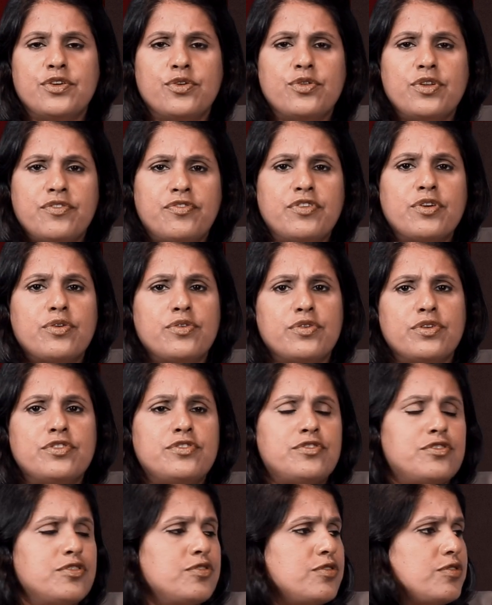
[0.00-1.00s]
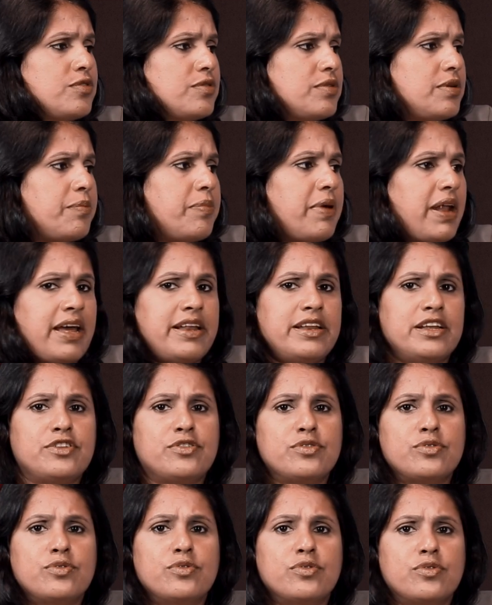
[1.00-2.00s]
if you are
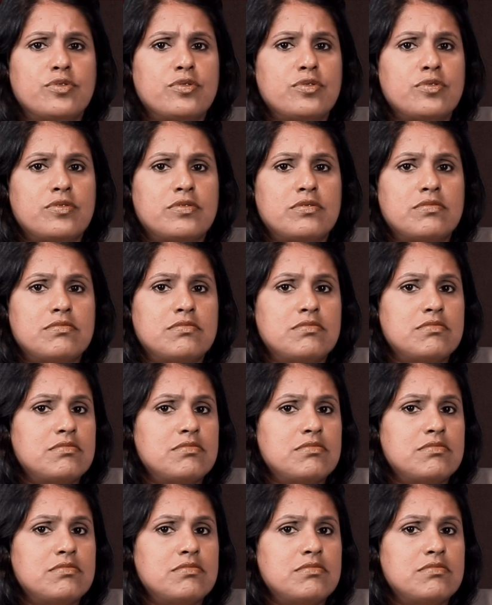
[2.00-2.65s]
planning to go